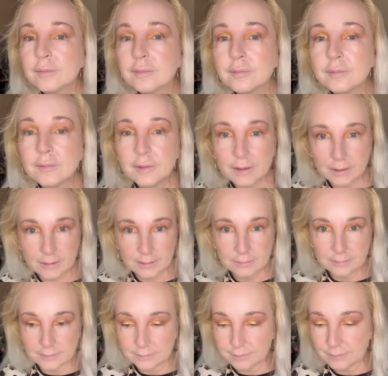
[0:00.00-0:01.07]
Okay,
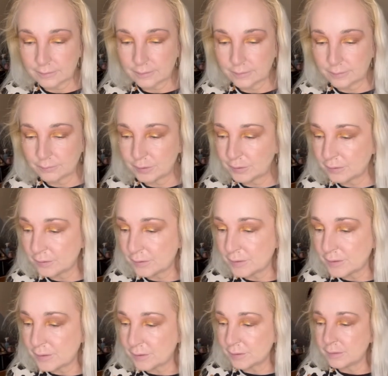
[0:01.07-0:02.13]
so that's that. So I'm just going to
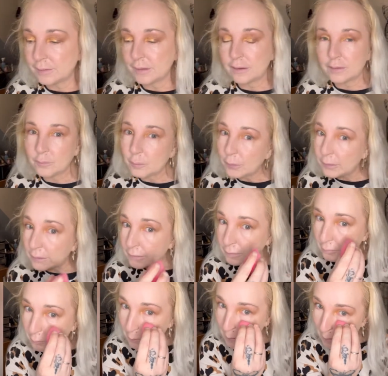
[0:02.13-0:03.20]
tidy that up a little
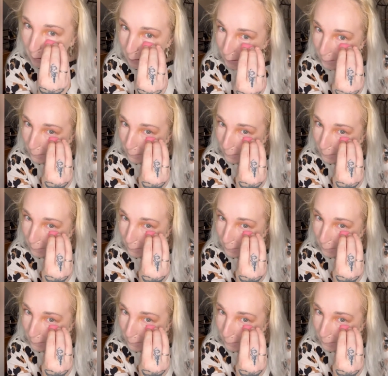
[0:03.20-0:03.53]
bit